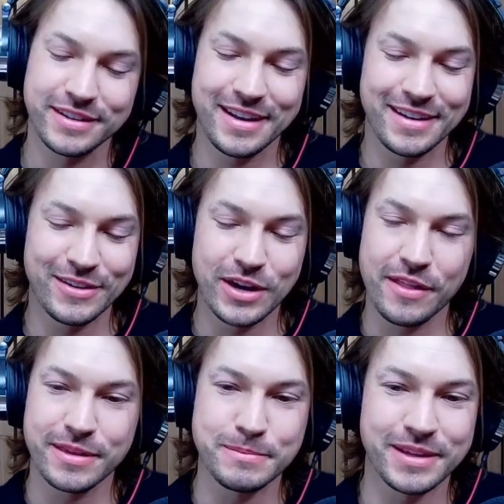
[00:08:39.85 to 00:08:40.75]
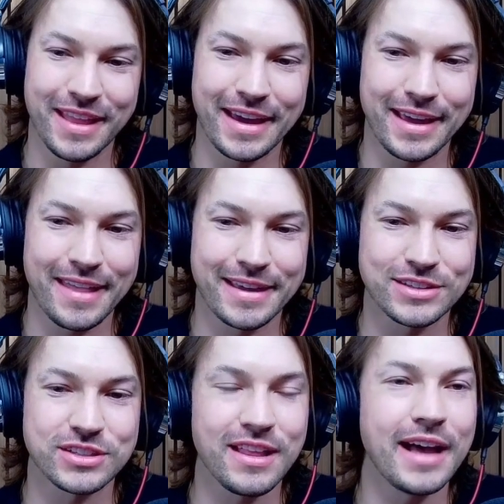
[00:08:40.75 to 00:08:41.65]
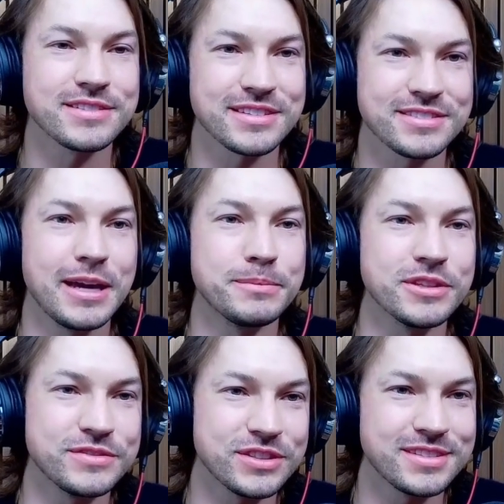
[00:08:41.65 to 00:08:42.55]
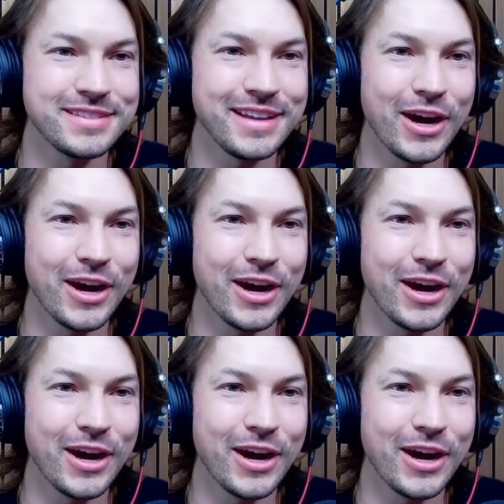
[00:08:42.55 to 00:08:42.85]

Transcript: no nothing, but like, I think it's a classic example of just,